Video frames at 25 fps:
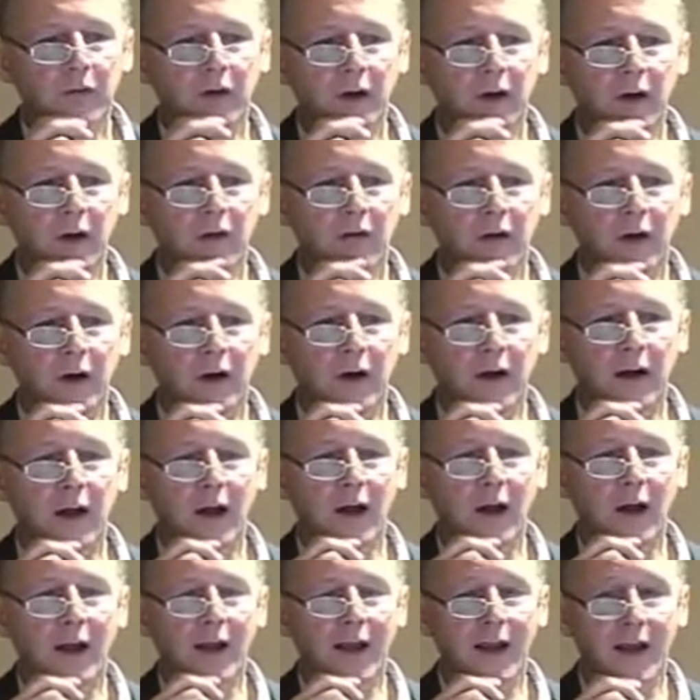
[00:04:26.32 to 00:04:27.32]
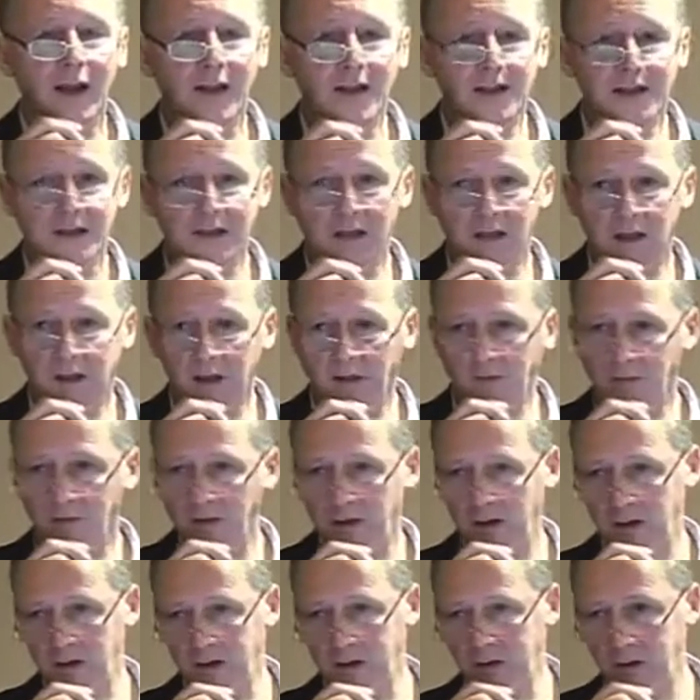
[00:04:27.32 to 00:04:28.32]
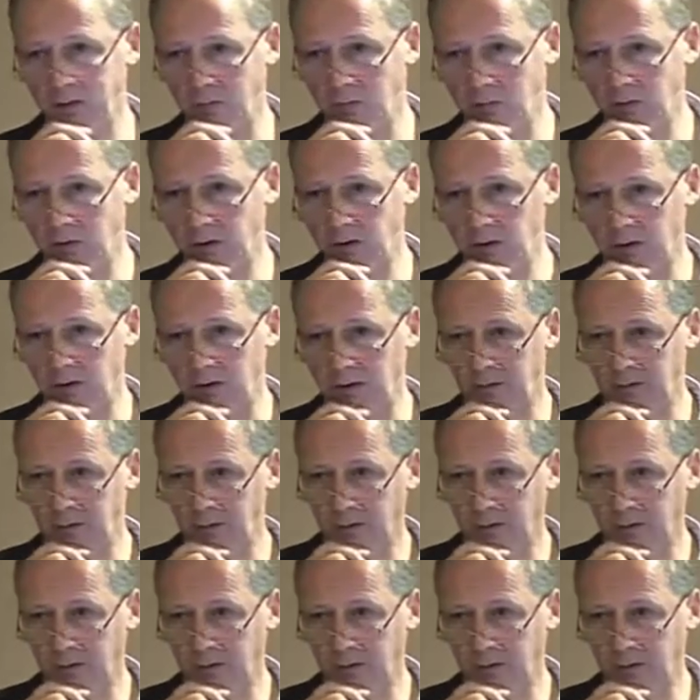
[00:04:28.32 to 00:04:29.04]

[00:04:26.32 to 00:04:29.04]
together an, a case study for Energy Quarter